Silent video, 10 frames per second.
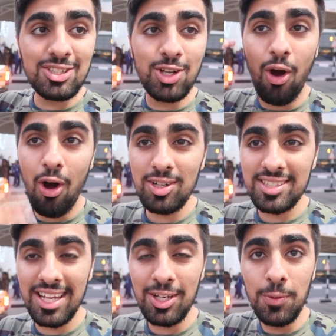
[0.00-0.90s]
as cars
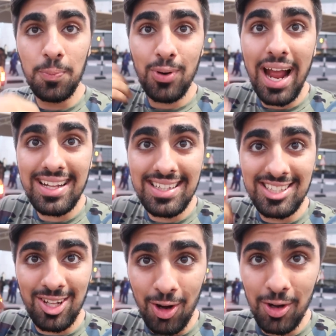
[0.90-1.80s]
that you
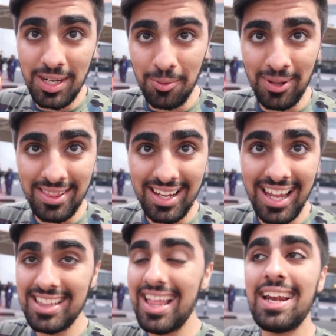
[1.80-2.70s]
practice learning with.
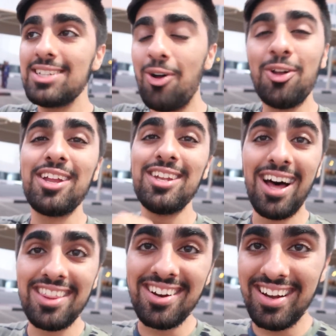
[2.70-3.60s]
Like, that is on
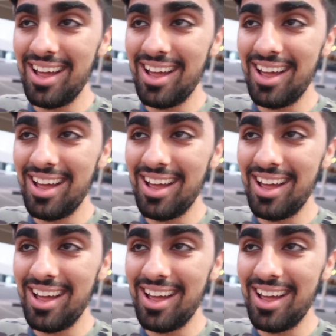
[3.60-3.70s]
another